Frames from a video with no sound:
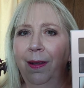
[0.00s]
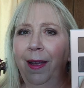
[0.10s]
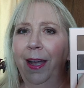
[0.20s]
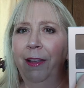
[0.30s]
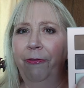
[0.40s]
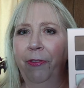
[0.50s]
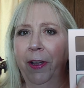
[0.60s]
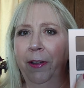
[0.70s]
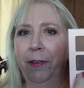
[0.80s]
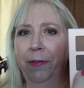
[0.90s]
I
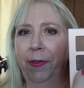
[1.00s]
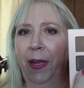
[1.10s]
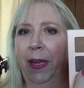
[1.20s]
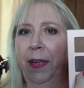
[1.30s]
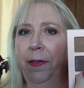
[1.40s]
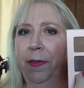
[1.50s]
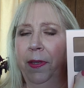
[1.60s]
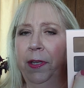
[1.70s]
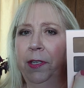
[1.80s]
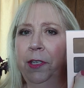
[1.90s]
felt that
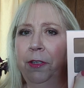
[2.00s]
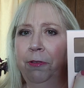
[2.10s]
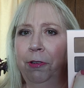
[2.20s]
these two